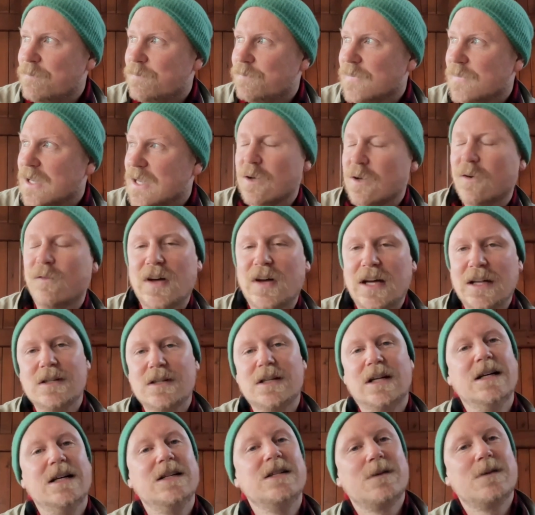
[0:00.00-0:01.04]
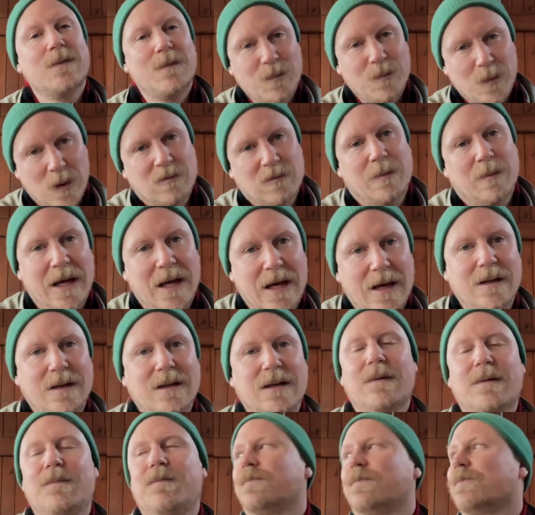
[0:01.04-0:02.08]
It got vandalized, repaired it,
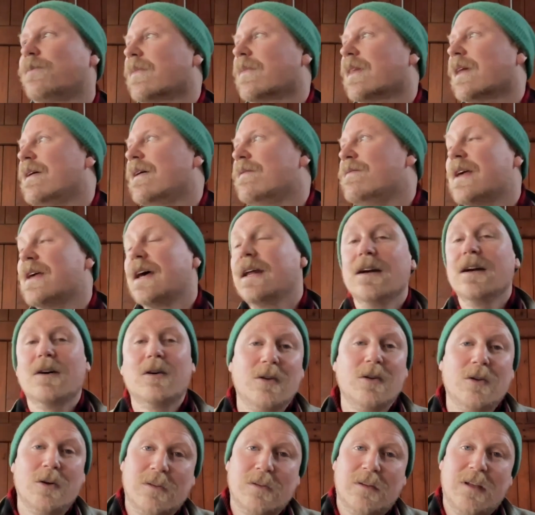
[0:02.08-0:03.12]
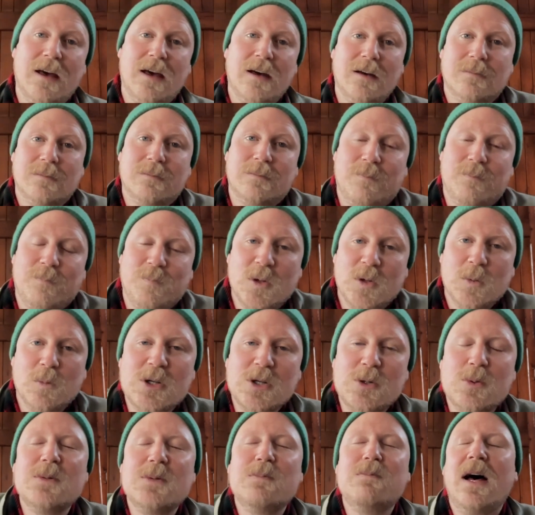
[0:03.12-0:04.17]
and then it got knocked down, which
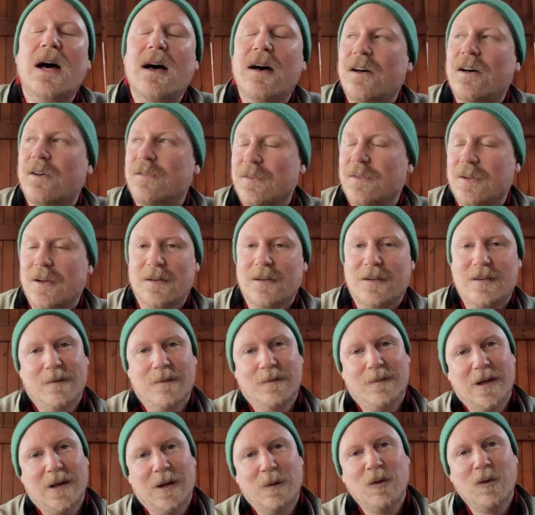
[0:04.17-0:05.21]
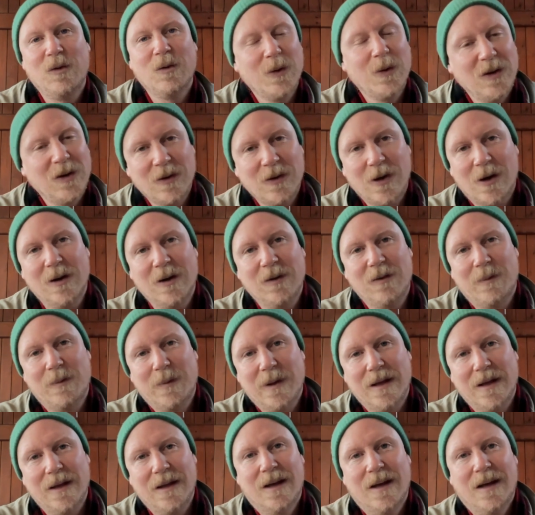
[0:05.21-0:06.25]
was perfect. It was always going to
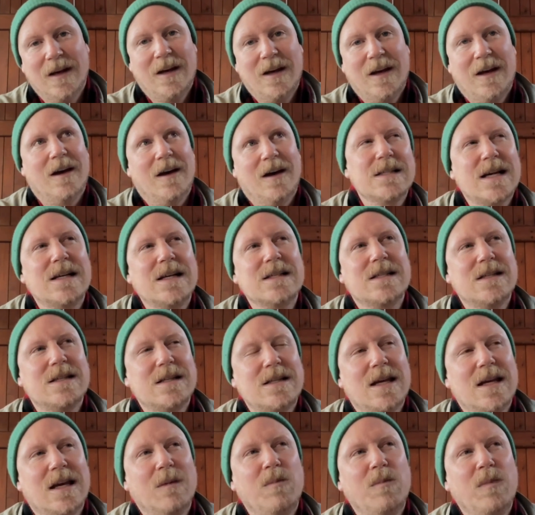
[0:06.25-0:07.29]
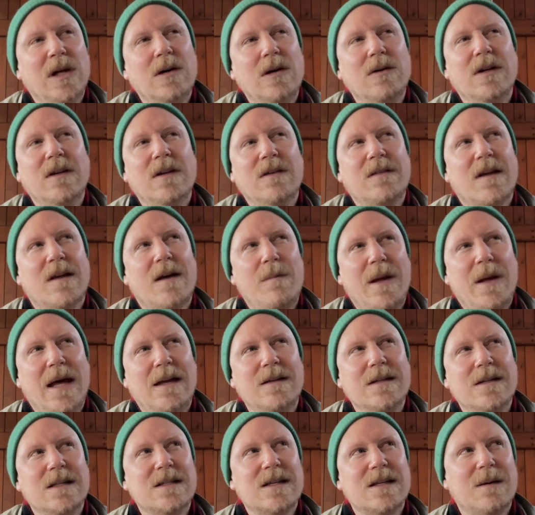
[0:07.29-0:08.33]
be. That's the thing. Buildings that are
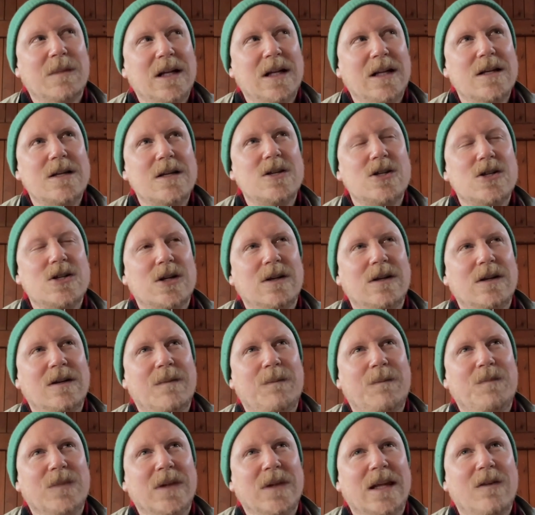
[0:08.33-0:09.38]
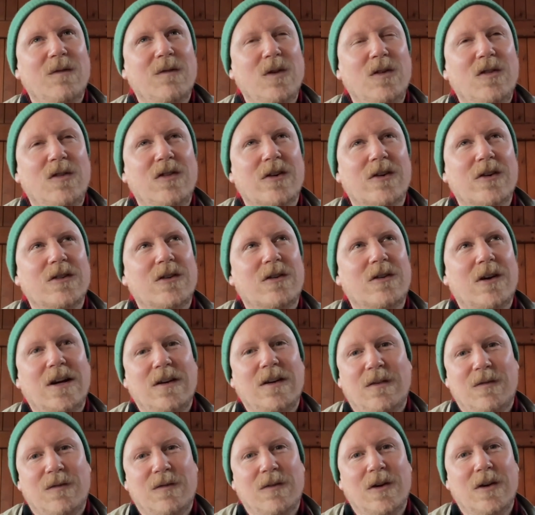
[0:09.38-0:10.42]
pending demolition give you such
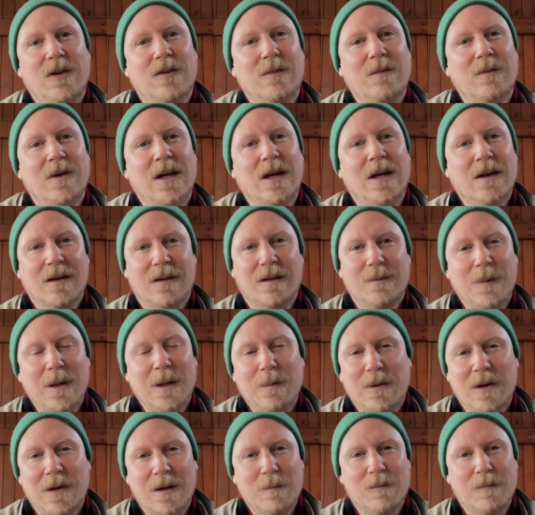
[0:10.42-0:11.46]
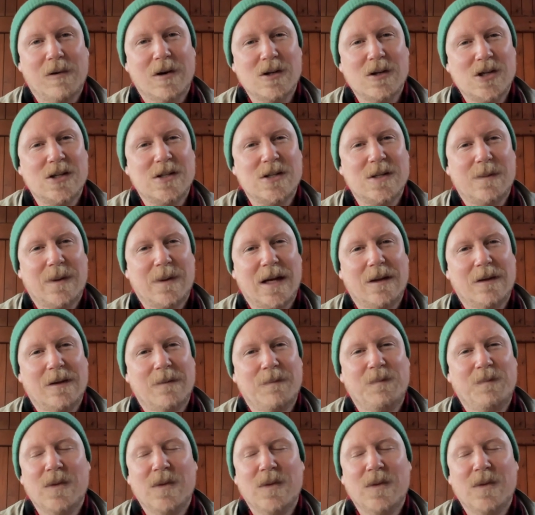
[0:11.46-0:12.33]
creative freedom because people aren't precious about them.